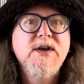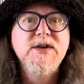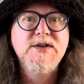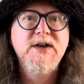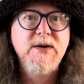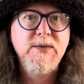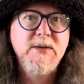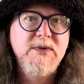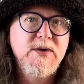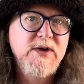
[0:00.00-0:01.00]
Today we're
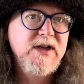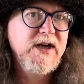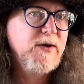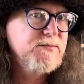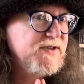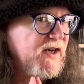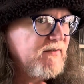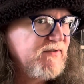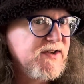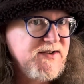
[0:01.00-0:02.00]
going to be looking at albums that are
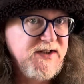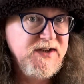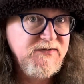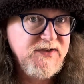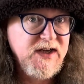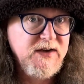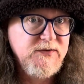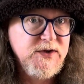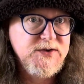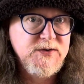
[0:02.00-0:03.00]
having a significant
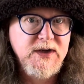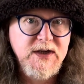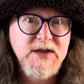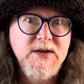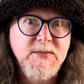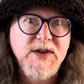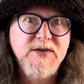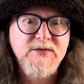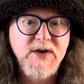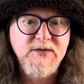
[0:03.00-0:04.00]
anniversary in the month
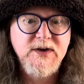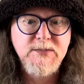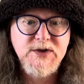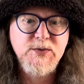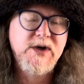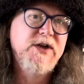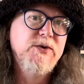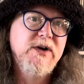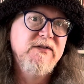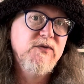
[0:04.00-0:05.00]
of November
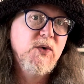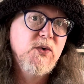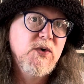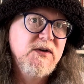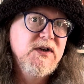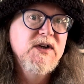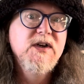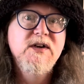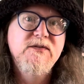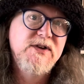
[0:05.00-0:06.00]
2024.
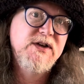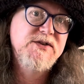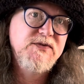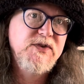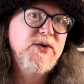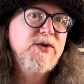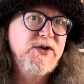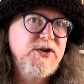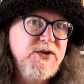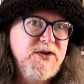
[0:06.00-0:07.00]
For those of you who are
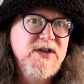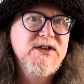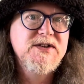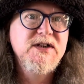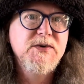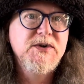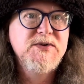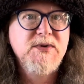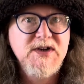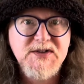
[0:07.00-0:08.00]
new to this
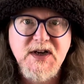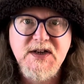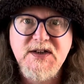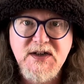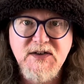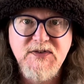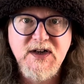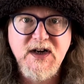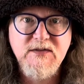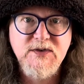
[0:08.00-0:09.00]
series, when I say a significant
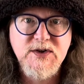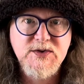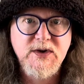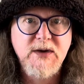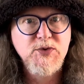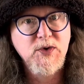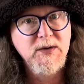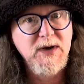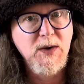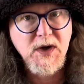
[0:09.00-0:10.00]
anniversary, I'm talking
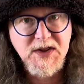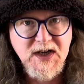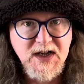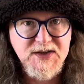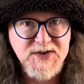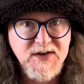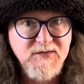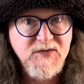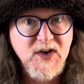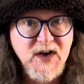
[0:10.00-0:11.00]
about one that ends in a
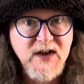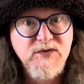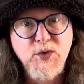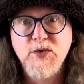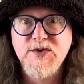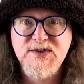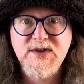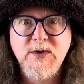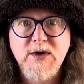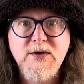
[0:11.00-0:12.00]
5 or a
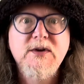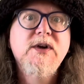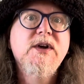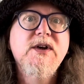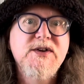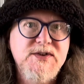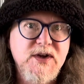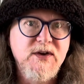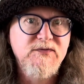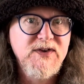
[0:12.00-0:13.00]
0.
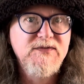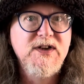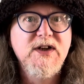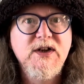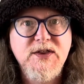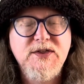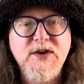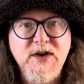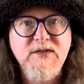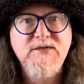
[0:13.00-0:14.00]
So 50th,
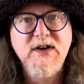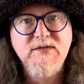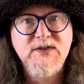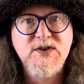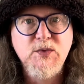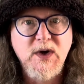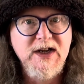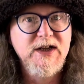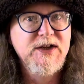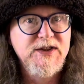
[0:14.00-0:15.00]
35th,
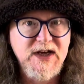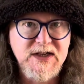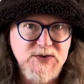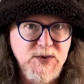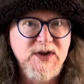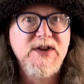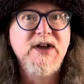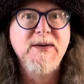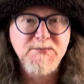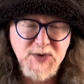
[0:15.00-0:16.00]
20th, that sort of
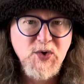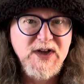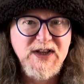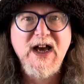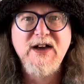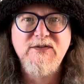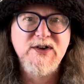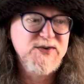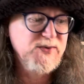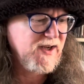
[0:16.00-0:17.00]
thing. You'll get the hang of it
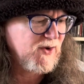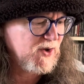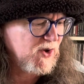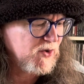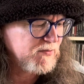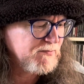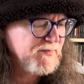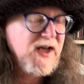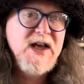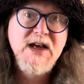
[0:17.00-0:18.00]
as we go along.
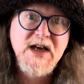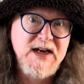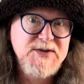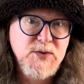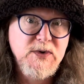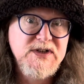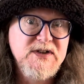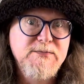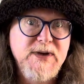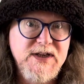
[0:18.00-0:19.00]
As always,
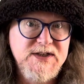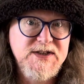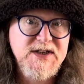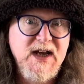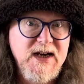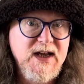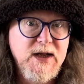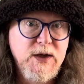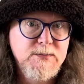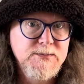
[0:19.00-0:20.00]
I've picked 10
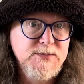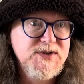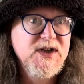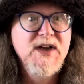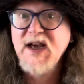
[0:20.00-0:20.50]
albums.